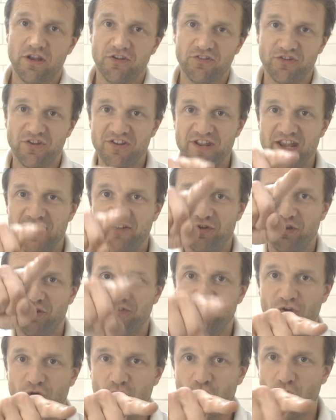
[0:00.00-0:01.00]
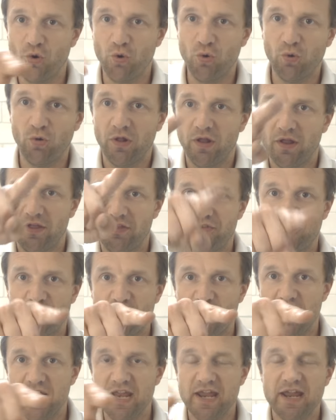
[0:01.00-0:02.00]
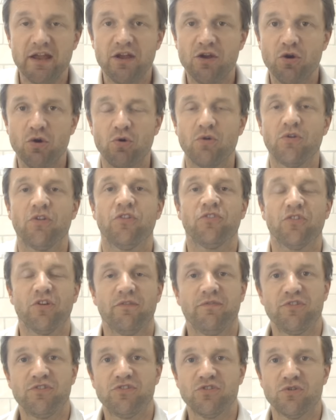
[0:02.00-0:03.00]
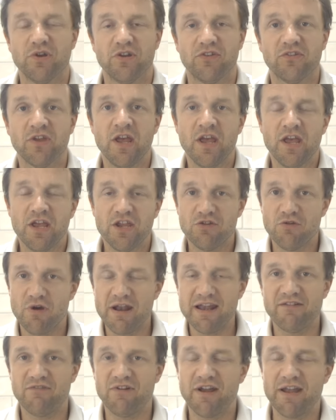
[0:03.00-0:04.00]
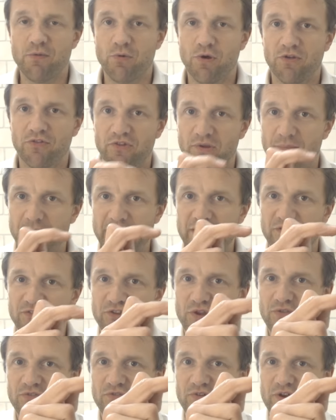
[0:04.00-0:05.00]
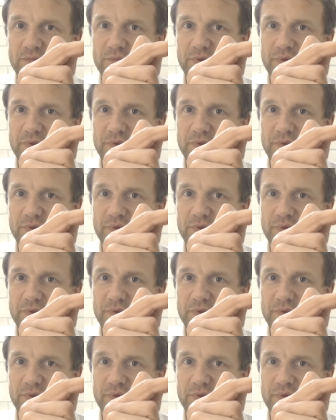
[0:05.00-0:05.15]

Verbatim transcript: to knit onto all three corners of the joint. You only really want about two, three